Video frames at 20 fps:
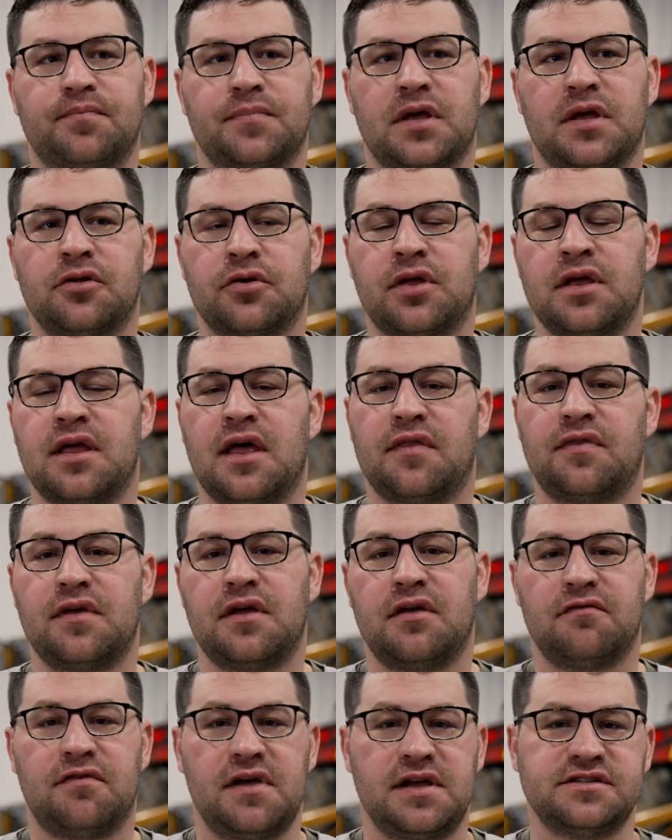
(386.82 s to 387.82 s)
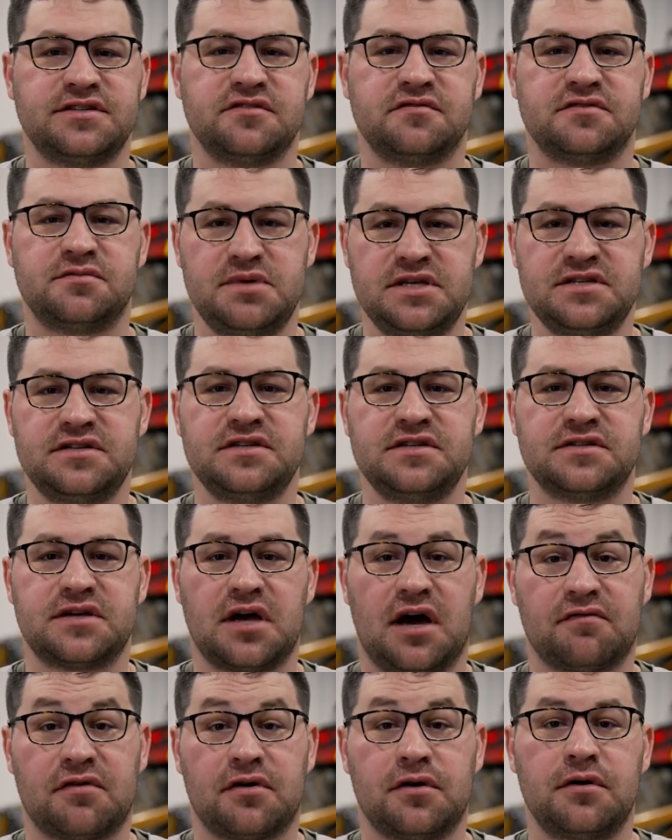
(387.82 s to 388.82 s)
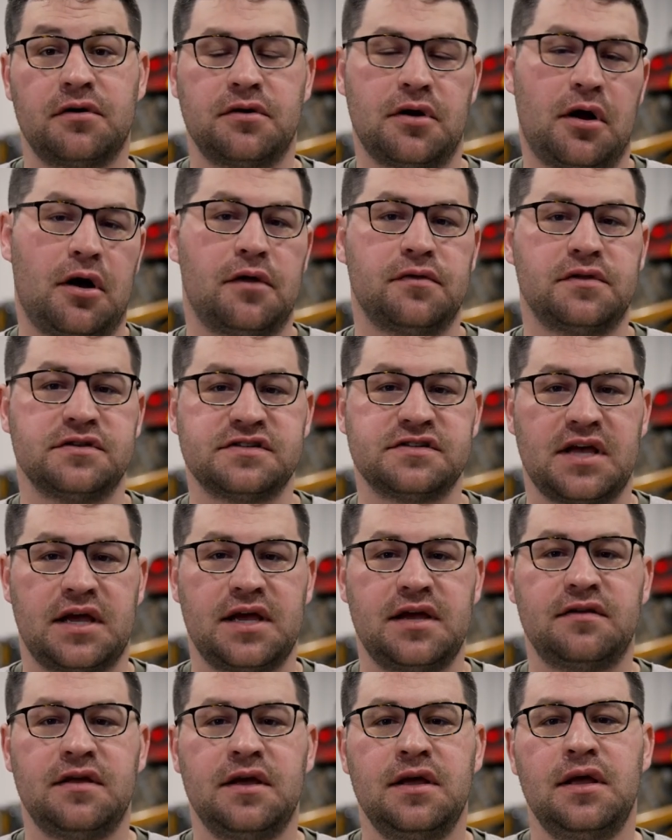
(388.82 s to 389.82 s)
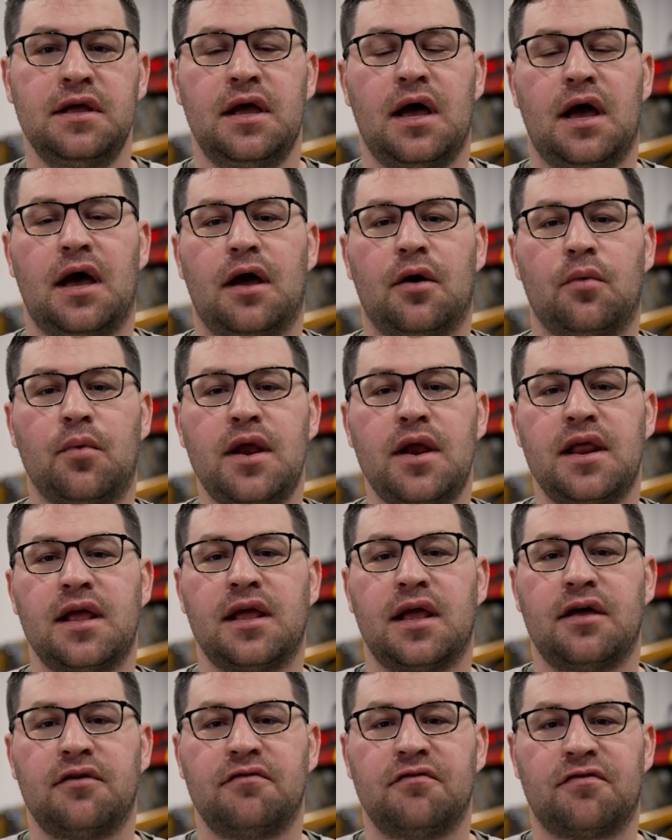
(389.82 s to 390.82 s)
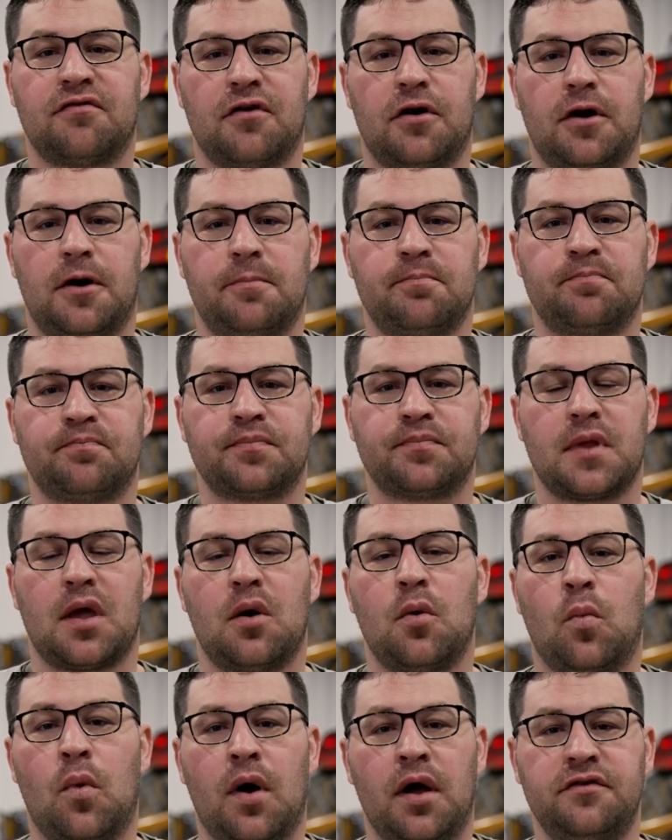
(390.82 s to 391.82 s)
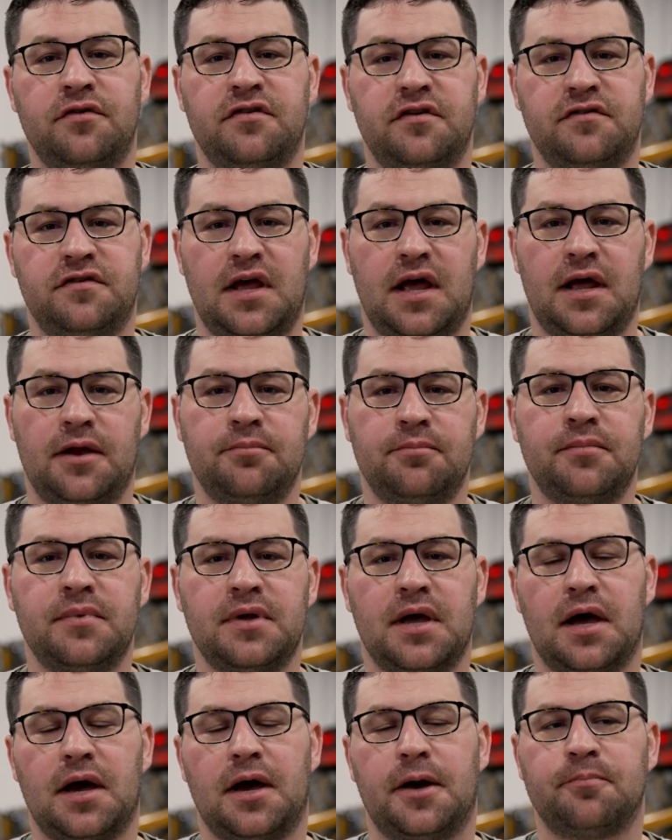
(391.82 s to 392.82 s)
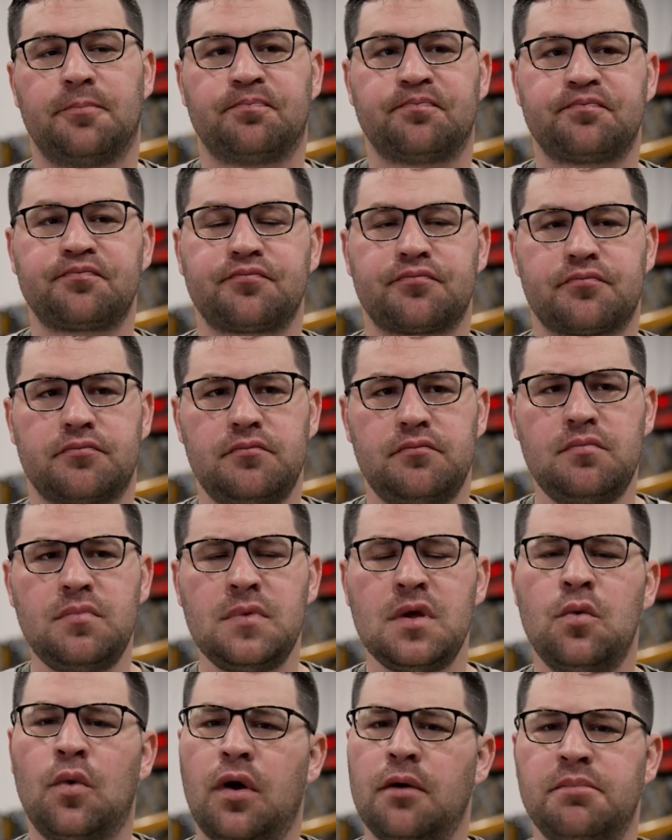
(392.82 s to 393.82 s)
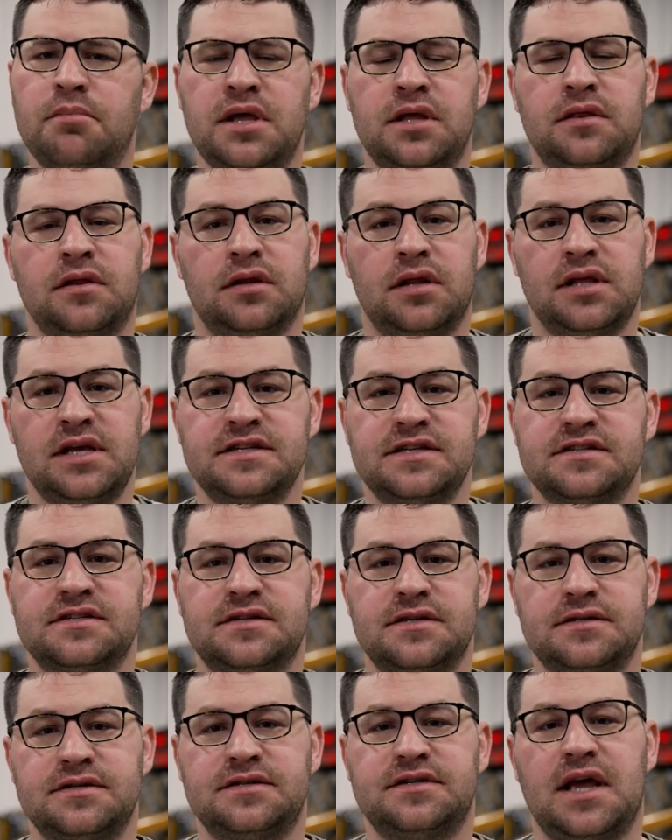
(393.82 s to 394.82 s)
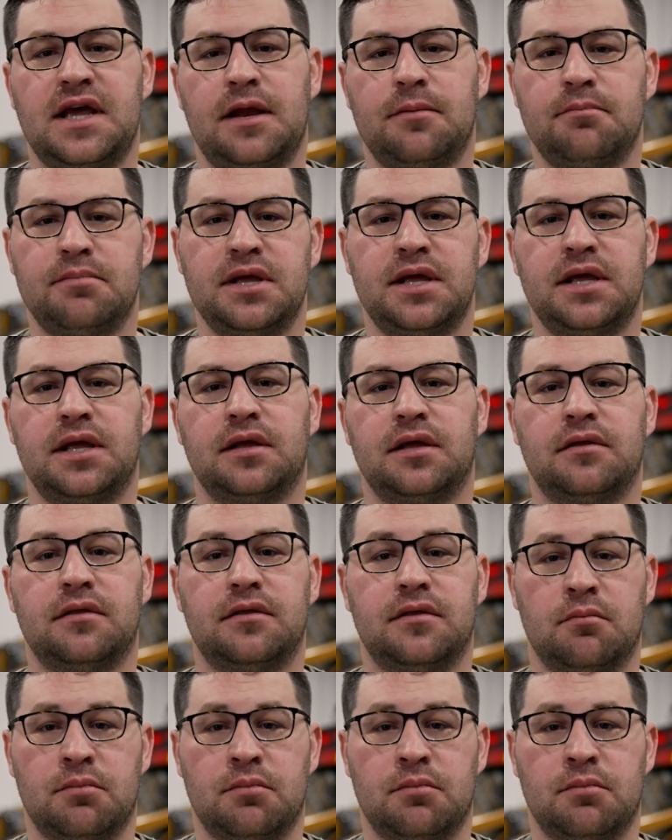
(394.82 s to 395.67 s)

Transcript: looking at the invasive species cover on the site, rating it from 1 to 10, 1 being the least, 10 being the